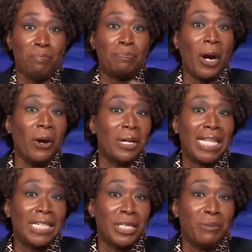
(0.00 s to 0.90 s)
burl
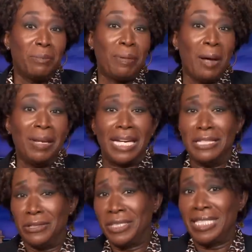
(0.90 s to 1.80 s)
clutching
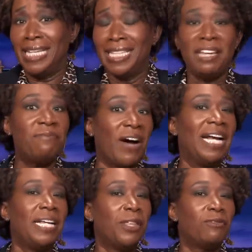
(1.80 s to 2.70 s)
Republicans are suddenly
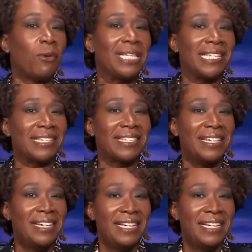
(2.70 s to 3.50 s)
finding their voices.